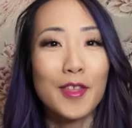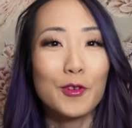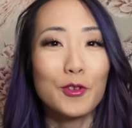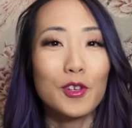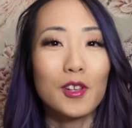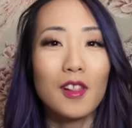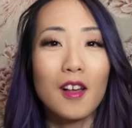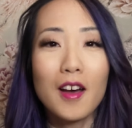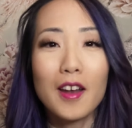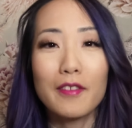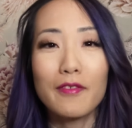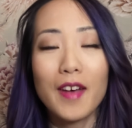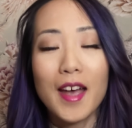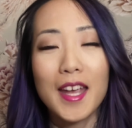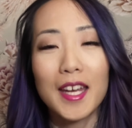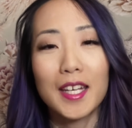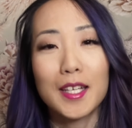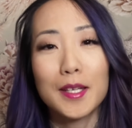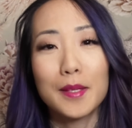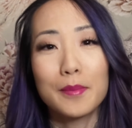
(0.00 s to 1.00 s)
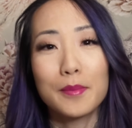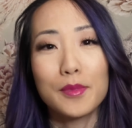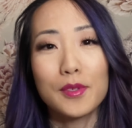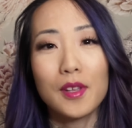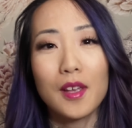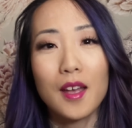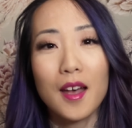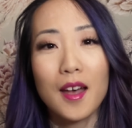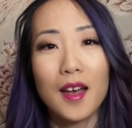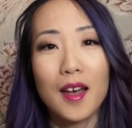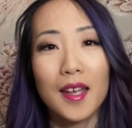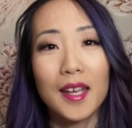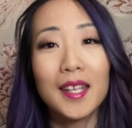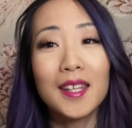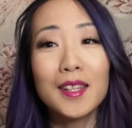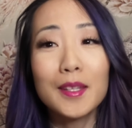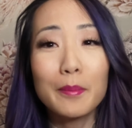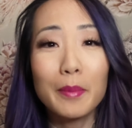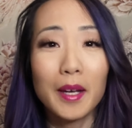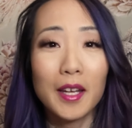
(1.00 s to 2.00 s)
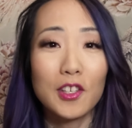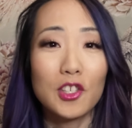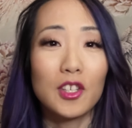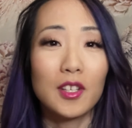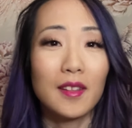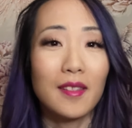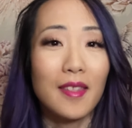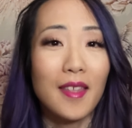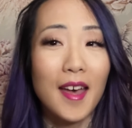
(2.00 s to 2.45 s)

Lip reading: There's a lot of items in the budget